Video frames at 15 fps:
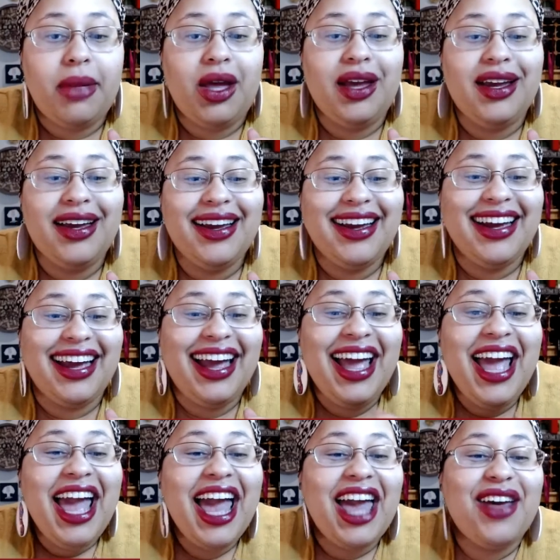
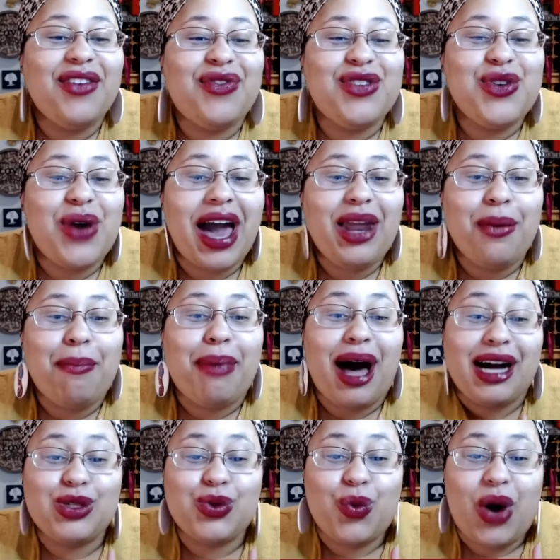if you had a
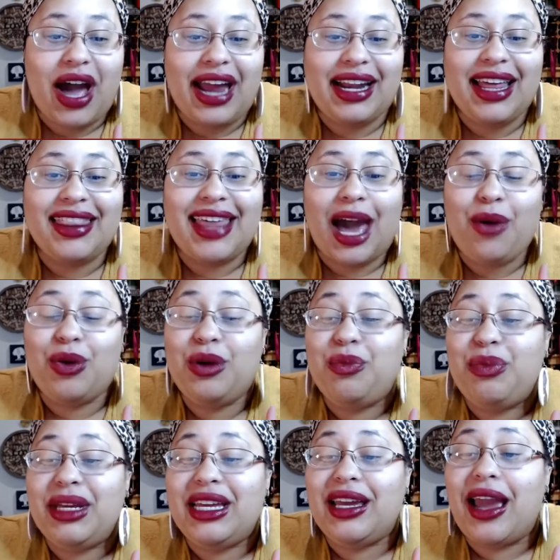box wine, that would
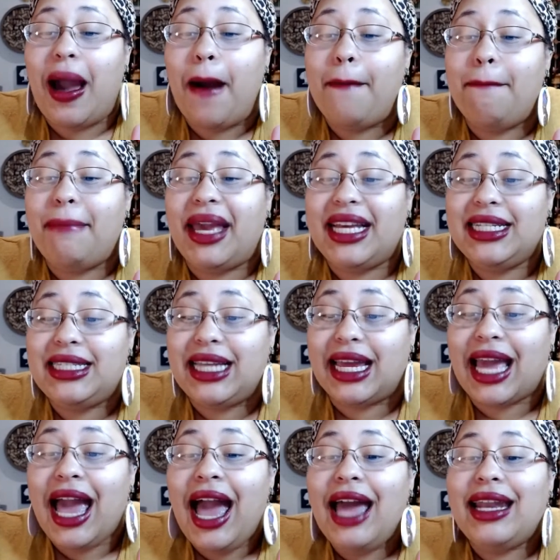be amazing.
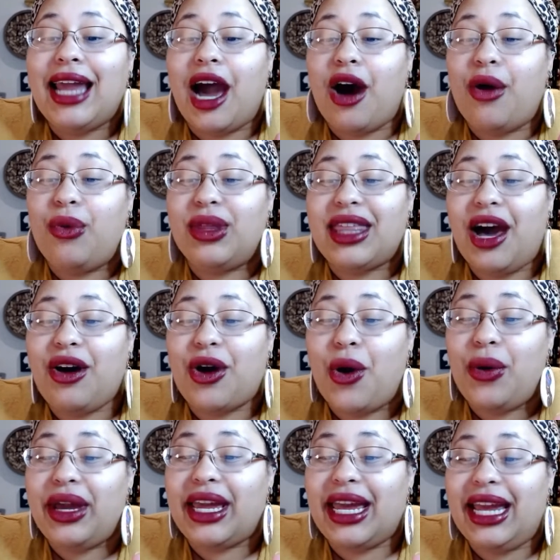Now, without
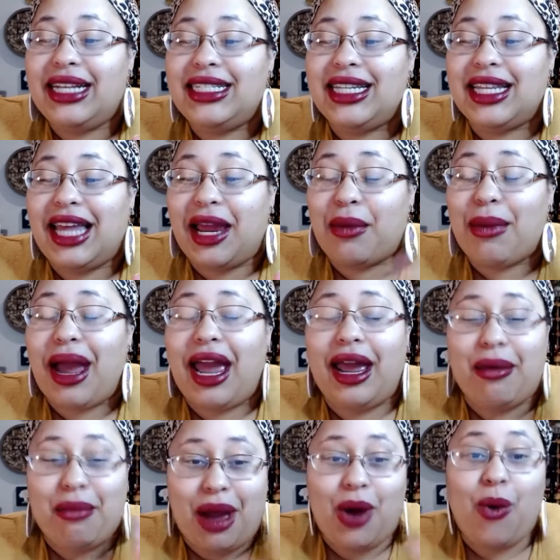going into like my
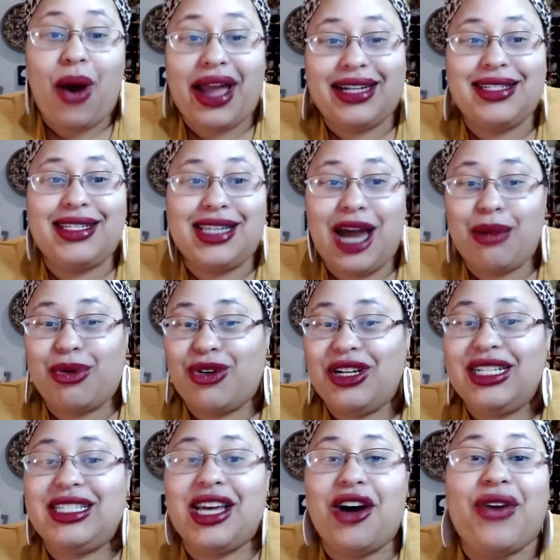my wine snobbery
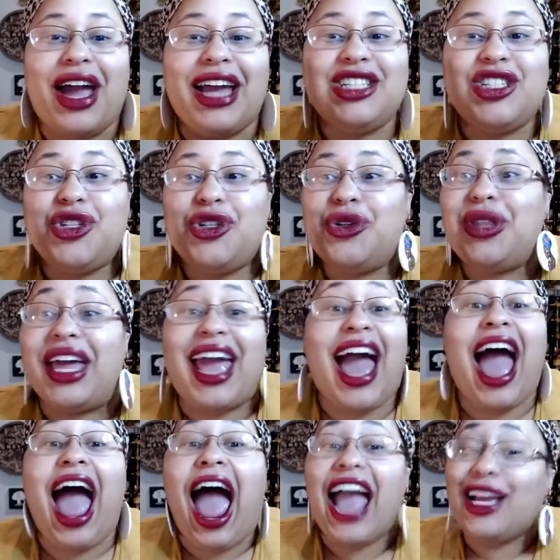self, I do like
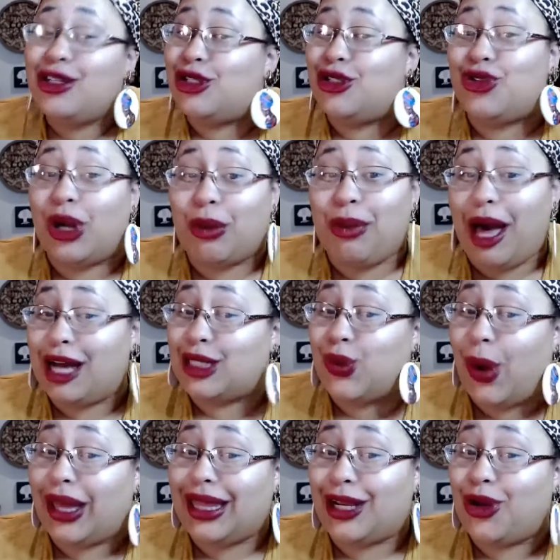I used to drink box
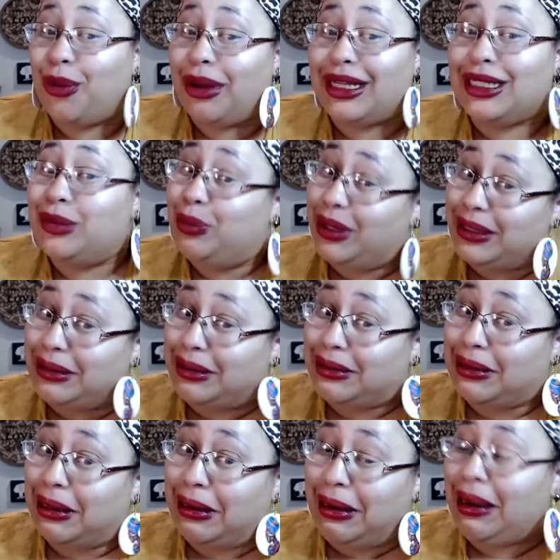wine like nobody's business,
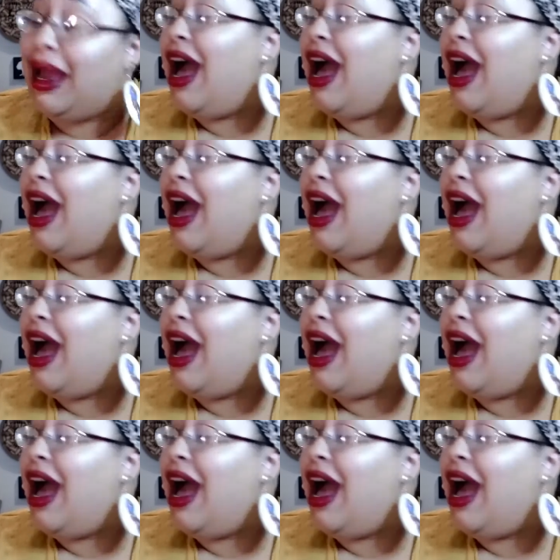honey.